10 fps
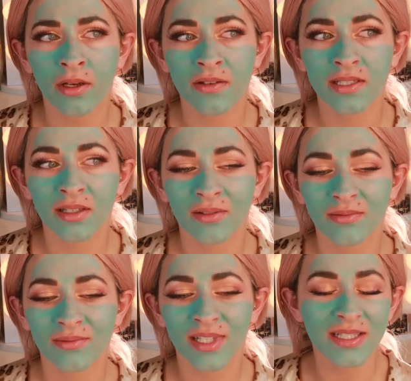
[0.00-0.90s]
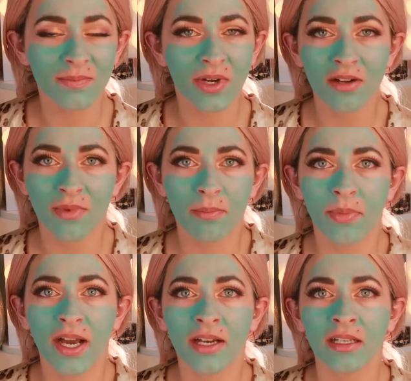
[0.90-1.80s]
And I was like, that's part of my
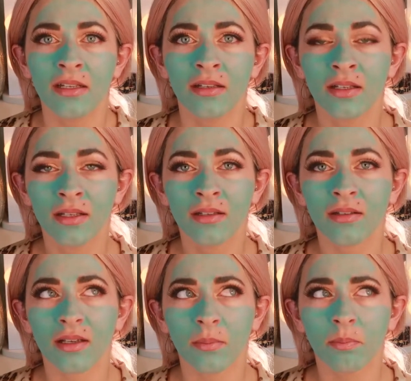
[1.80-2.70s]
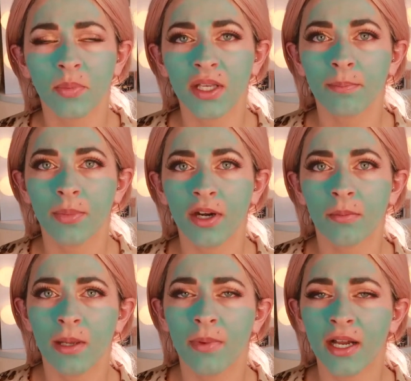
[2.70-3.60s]
body, like a big part
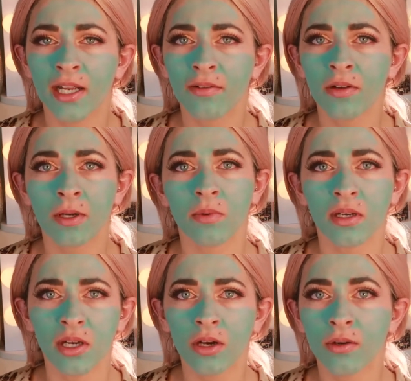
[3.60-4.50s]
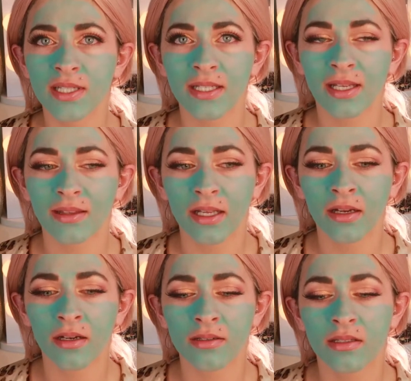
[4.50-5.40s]
of my body. Everyone would know it's not
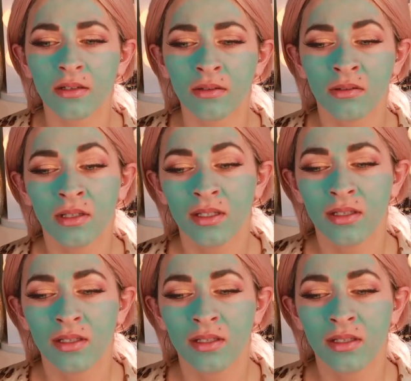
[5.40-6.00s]
there. So,